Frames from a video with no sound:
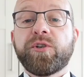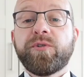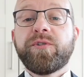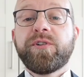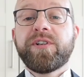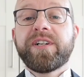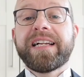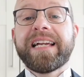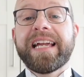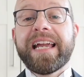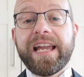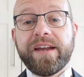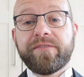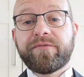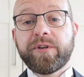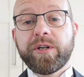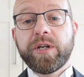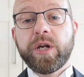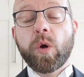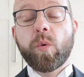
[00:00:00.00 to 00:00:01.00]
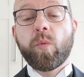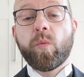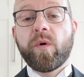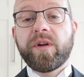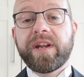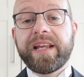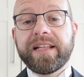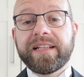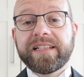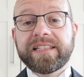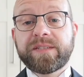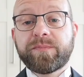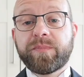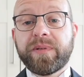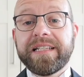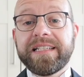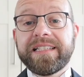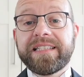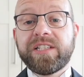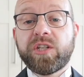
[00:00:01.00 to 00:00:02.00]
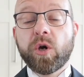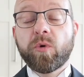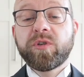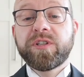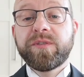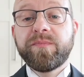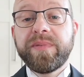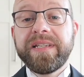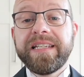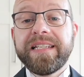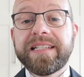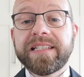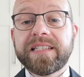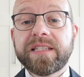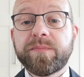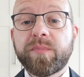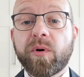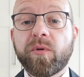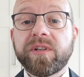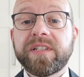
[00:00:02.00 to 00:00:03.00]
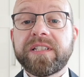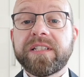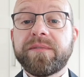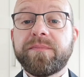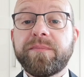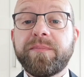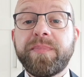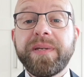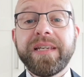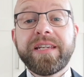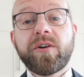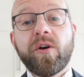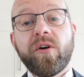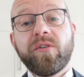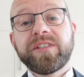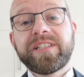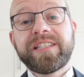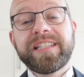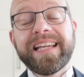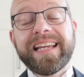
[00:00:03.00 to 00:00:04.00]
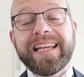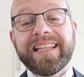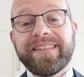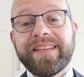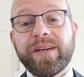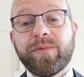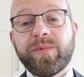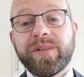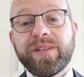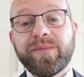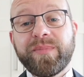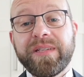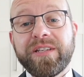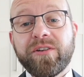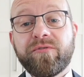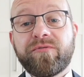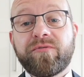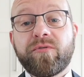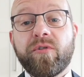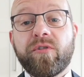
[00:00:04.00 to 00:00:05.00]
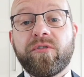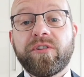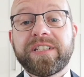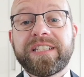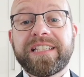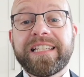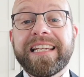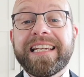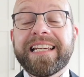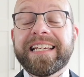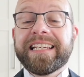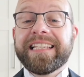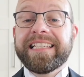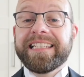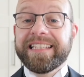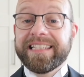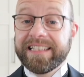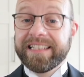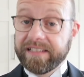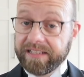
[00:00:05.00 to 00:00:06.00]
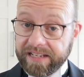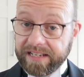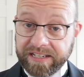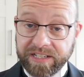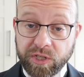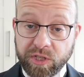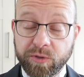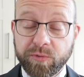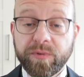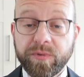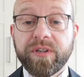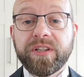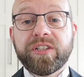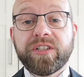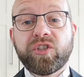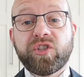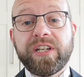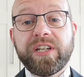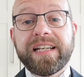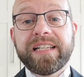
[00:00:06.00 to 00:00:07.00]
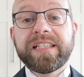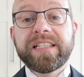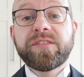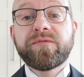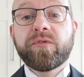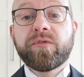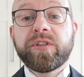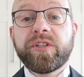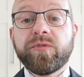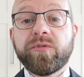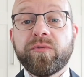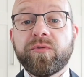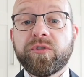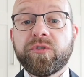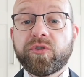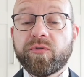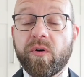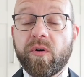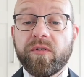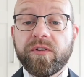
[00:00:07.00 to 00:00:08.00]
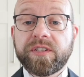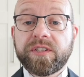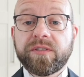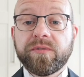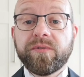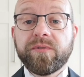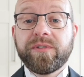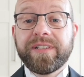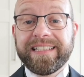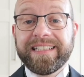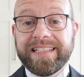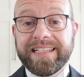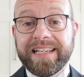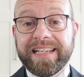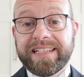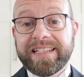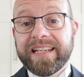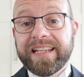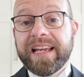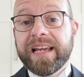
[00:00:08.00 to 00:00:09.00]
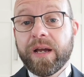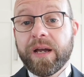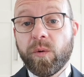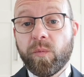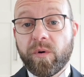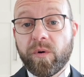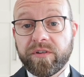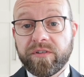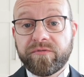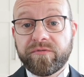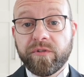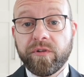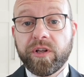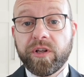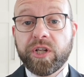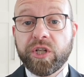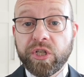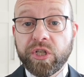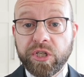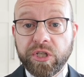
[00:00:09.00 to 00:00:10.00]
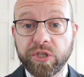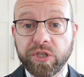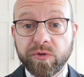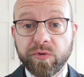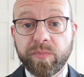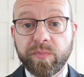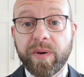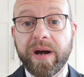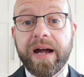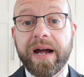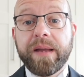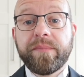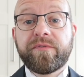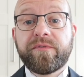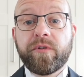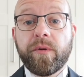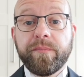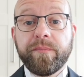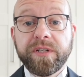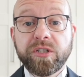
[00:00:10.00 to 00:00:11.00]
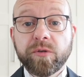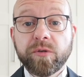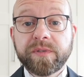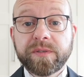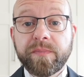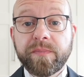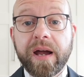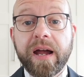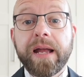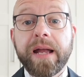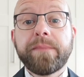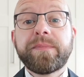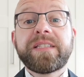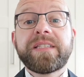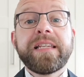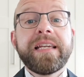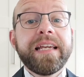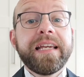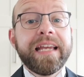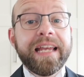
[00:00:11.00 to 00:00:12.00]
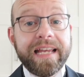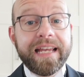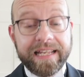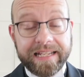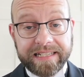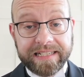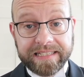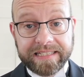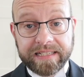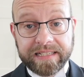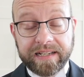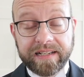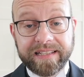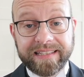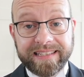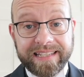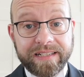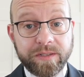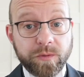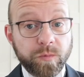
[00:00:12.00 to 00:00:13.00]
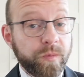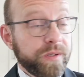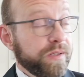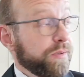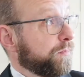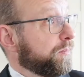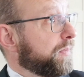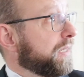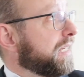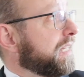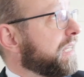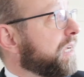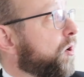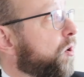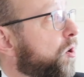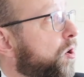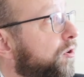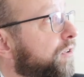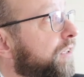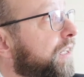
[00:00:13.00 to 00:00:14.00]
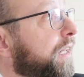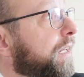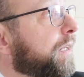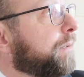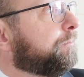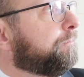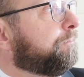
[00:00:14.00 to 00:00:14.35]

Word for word: Two Everyone else, please don't be disappointed because there will be, of course, a new chance for you to also get a wonderful new pipe from Bishop's Pipes and uh, that will be on